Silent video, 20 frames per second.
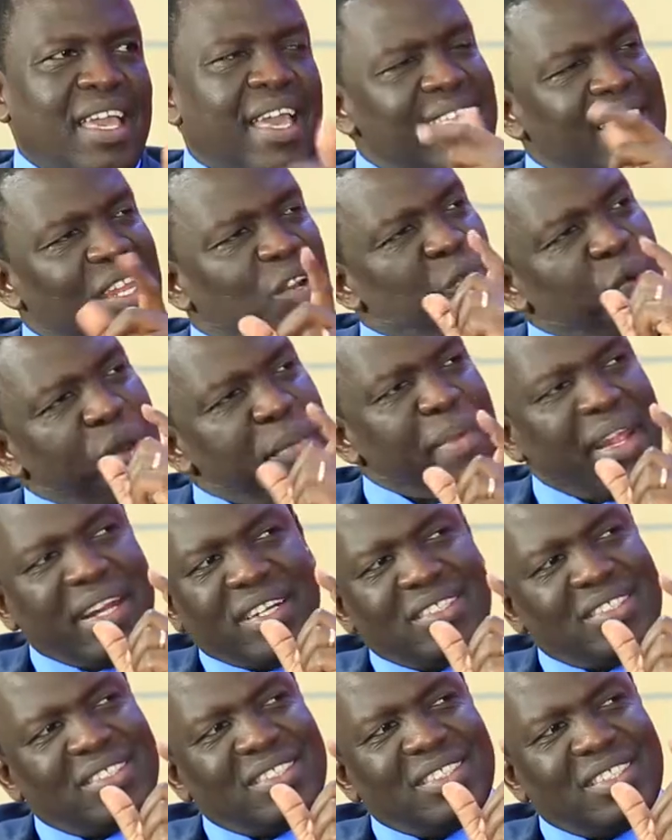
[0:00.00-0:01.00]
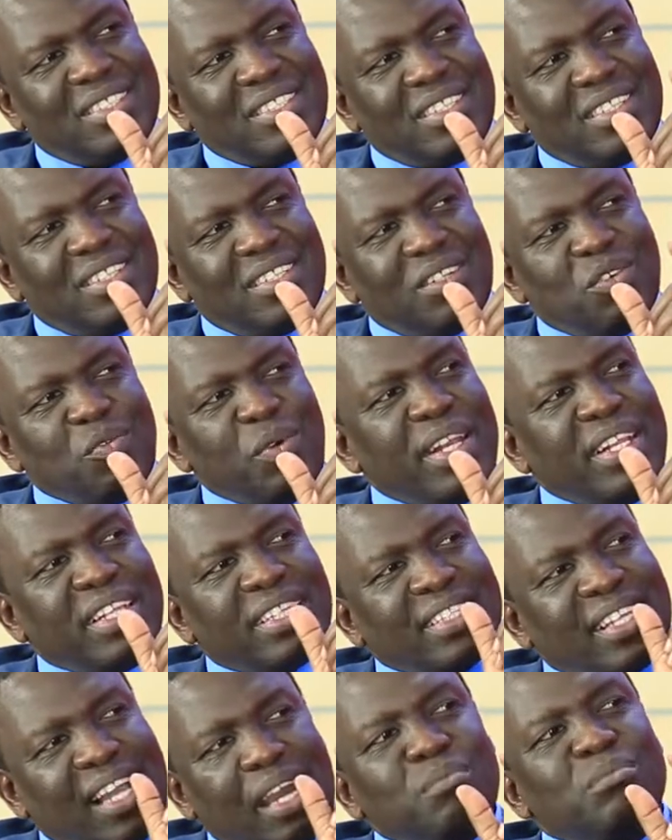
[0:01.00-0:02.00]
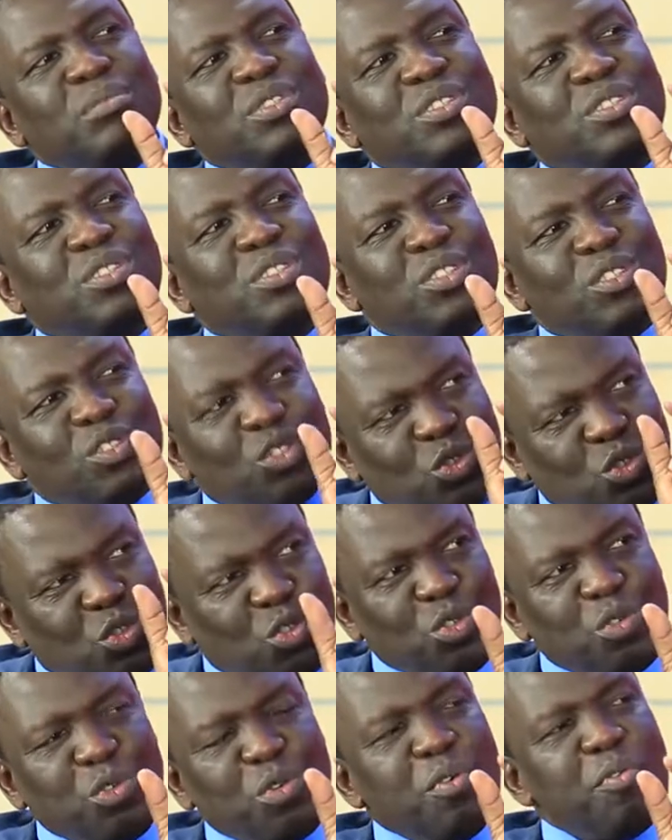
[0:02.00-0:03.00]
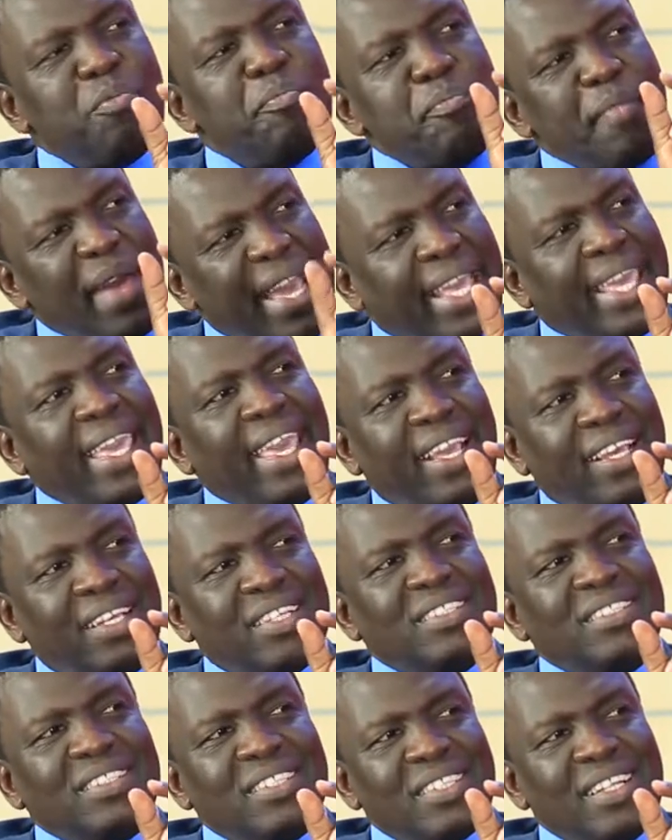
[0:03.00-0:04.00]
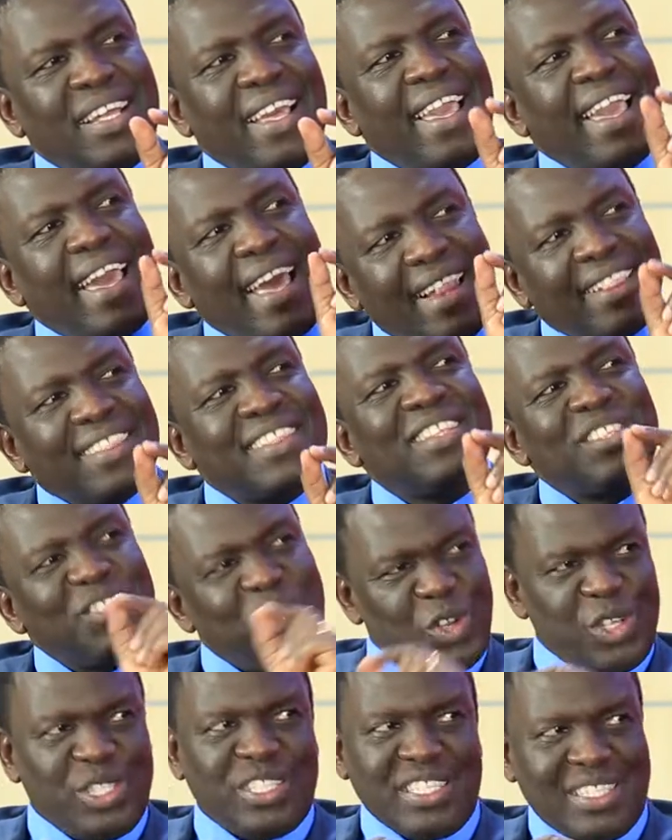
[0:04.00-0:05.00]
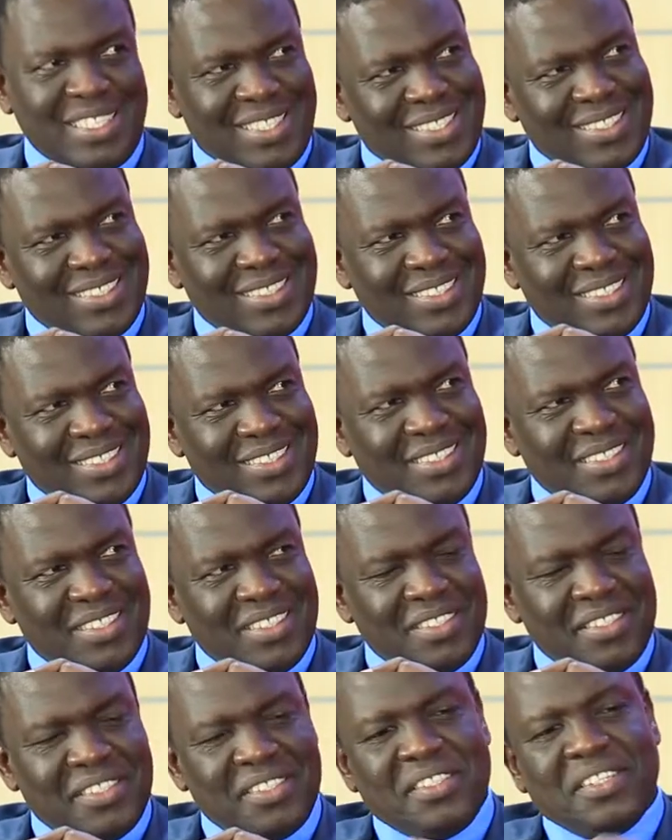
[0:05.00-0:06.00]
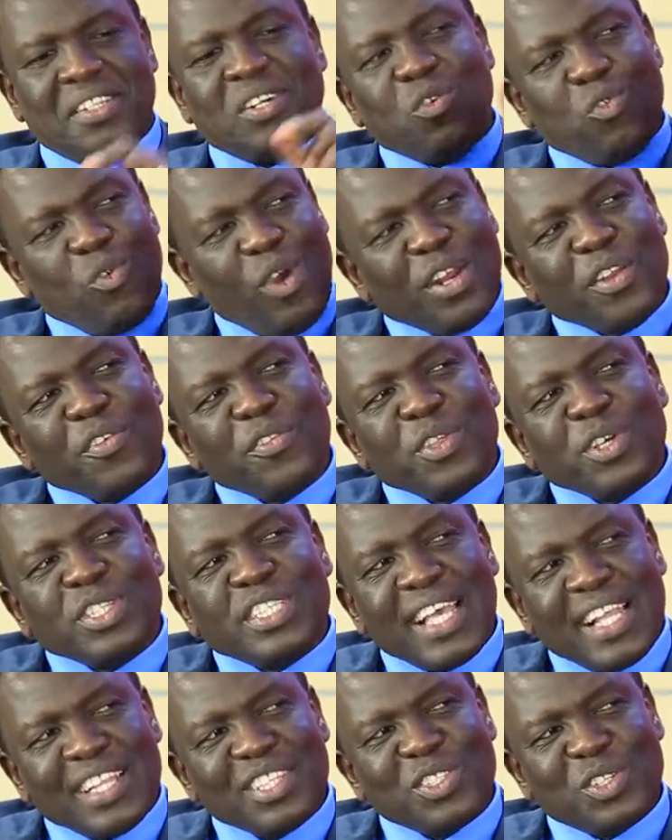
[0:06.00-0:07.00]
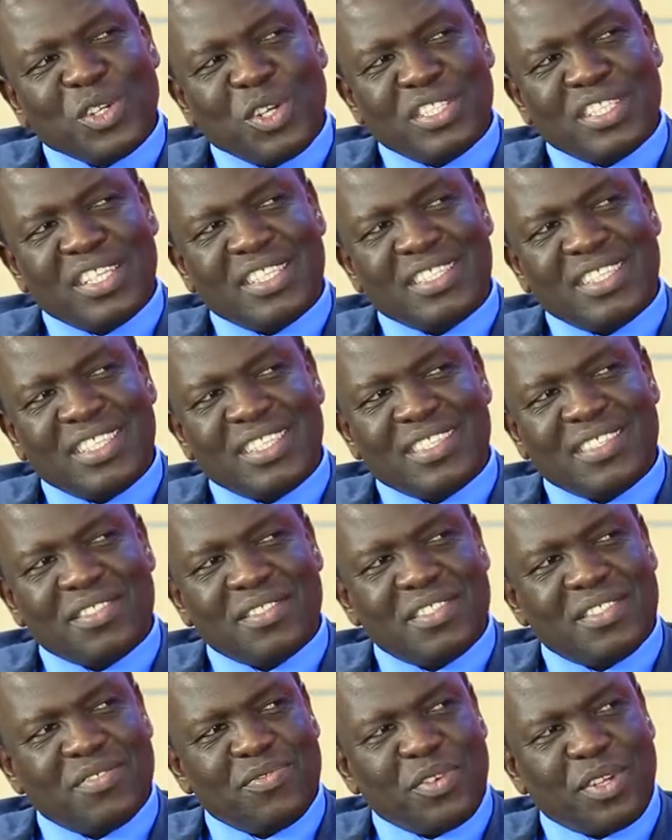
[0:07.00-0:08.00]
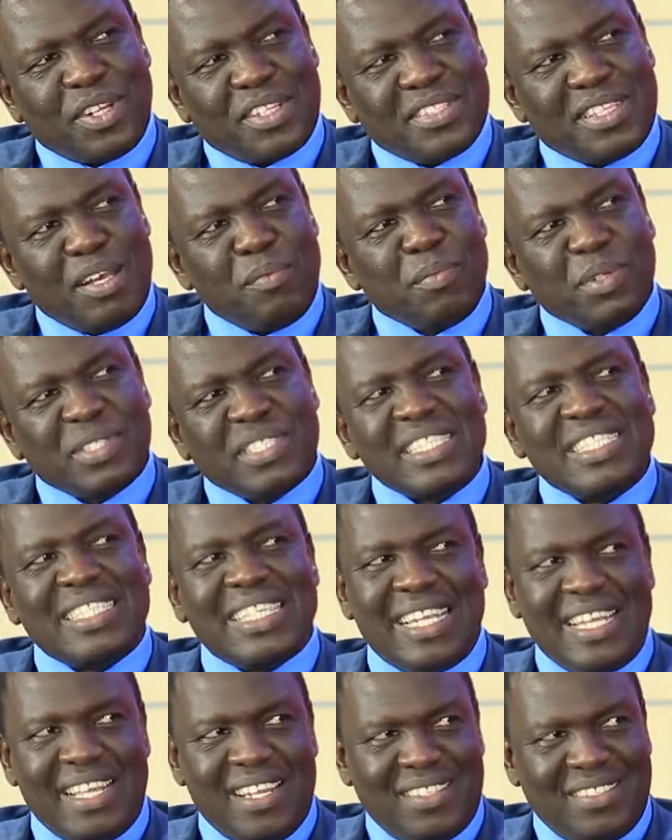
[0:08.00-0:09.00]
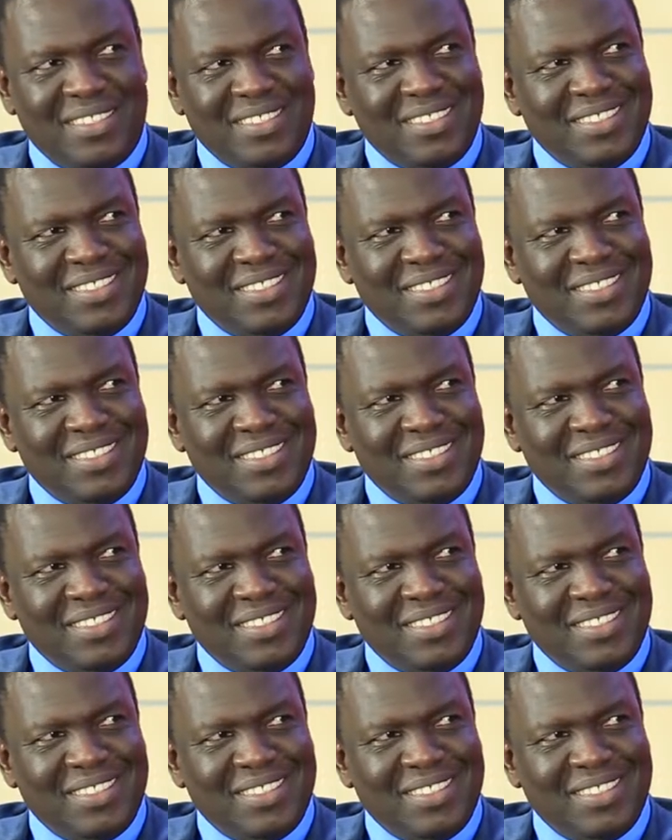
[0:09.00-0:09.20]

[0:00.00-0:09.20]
Kenyan women when it comes to making health choices. One of those health choices is, for example, cesarean.